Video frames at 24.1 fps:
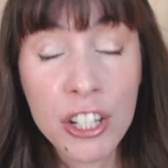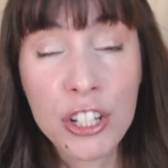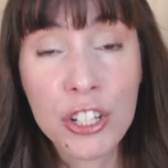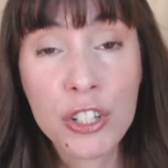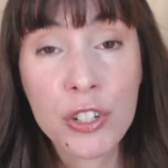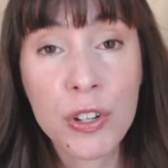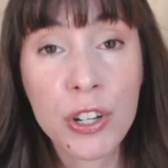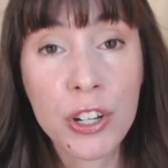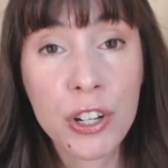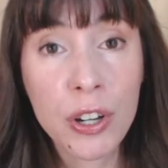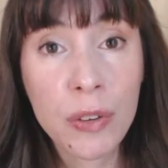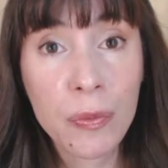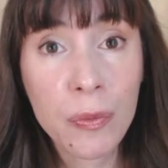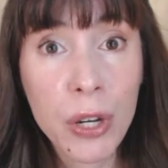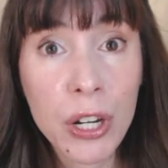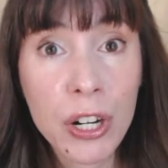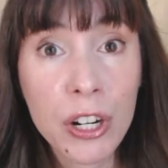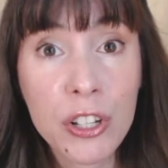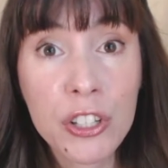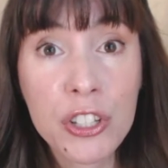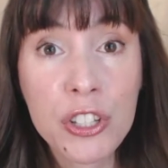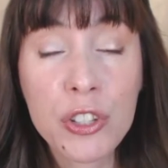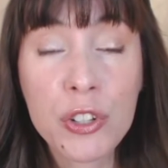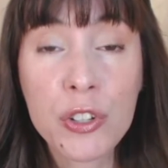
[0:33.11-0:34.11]
So I
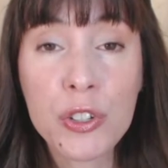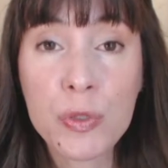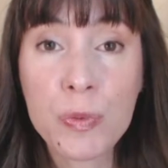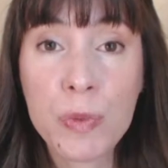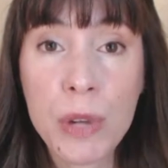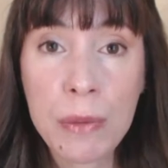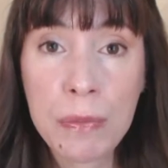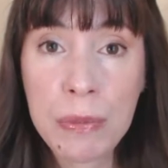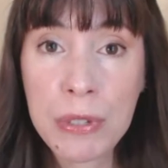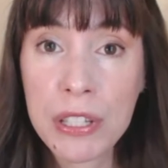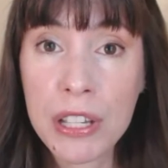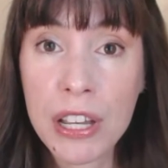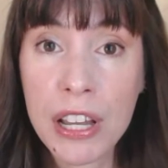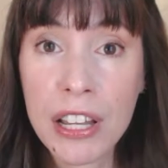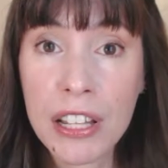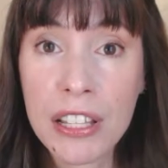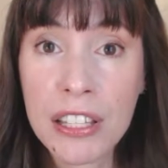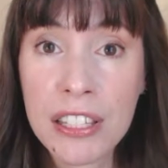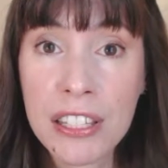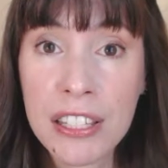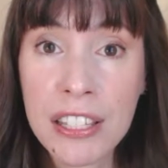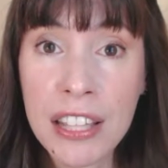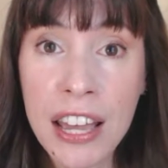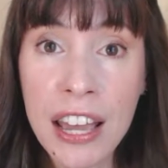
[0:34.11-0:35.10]
went onto those
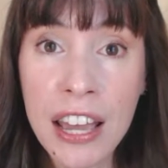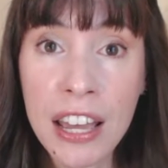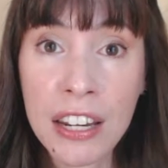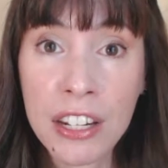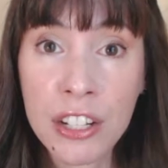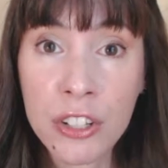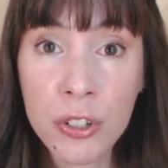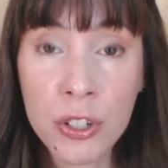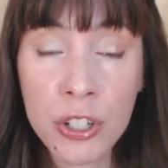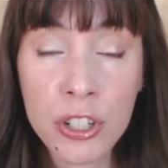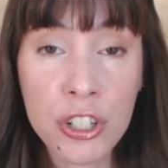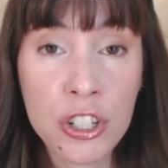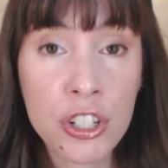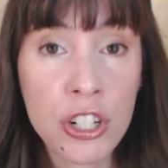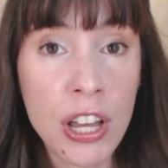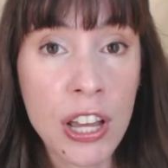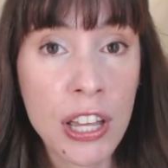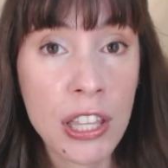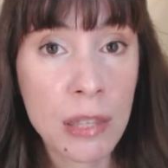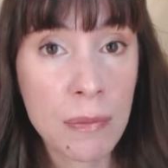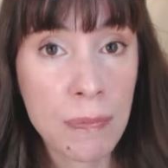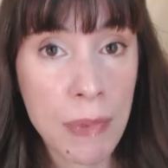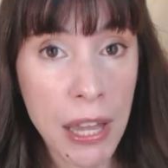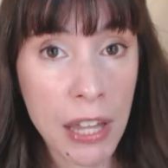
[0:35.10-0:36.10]
websites that you can
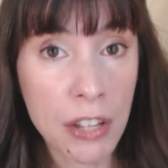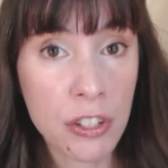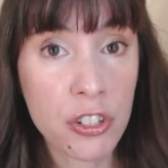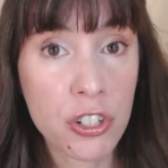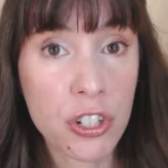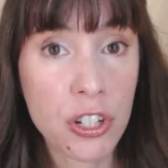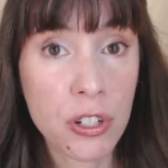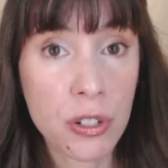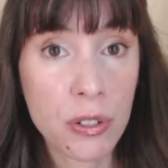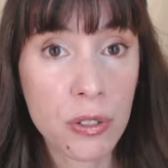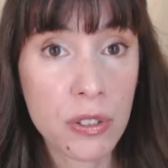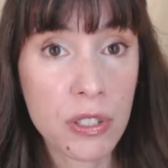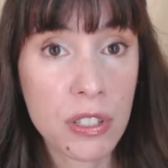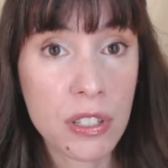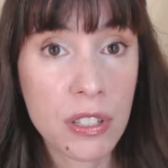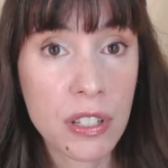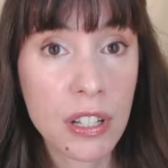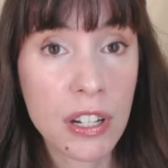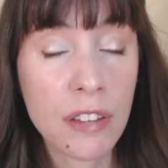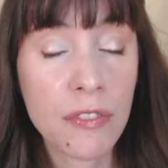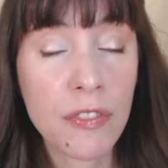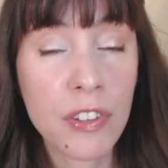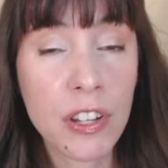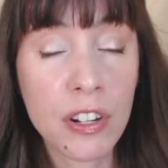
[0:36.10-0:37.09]
check the batch codes,
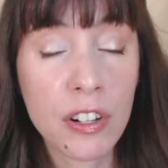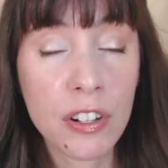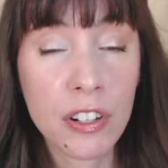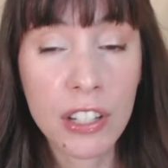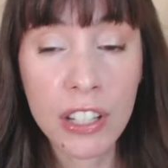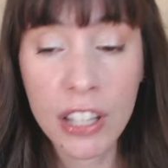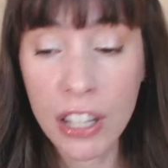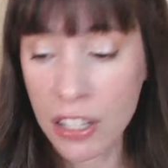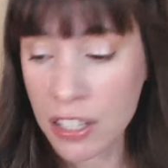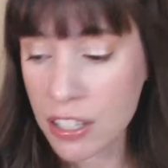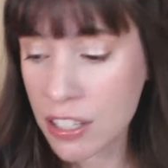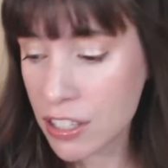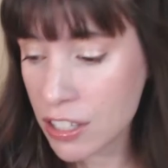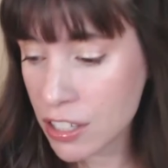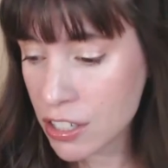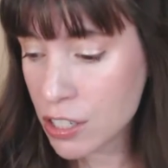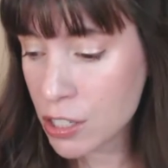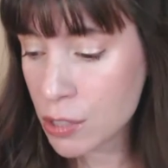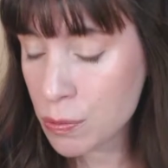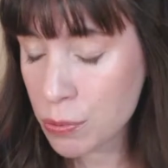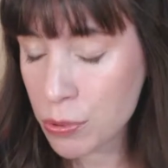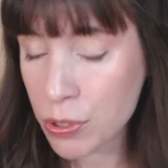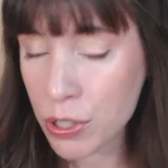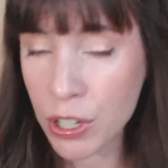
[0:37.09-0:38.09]
and I found out, yes, this
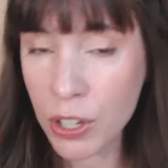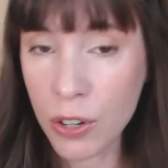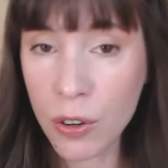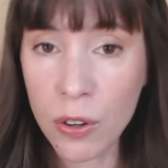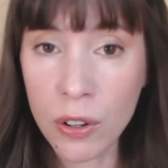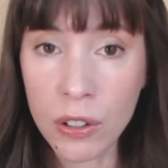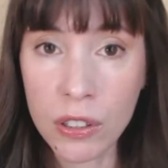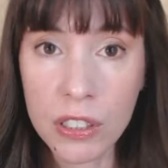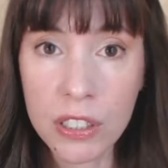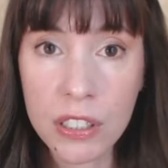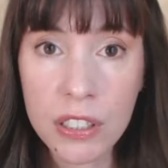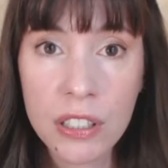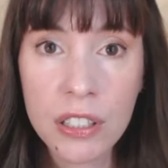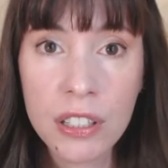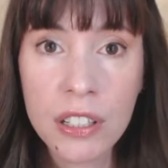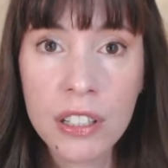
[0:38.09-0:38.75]
is pretty old.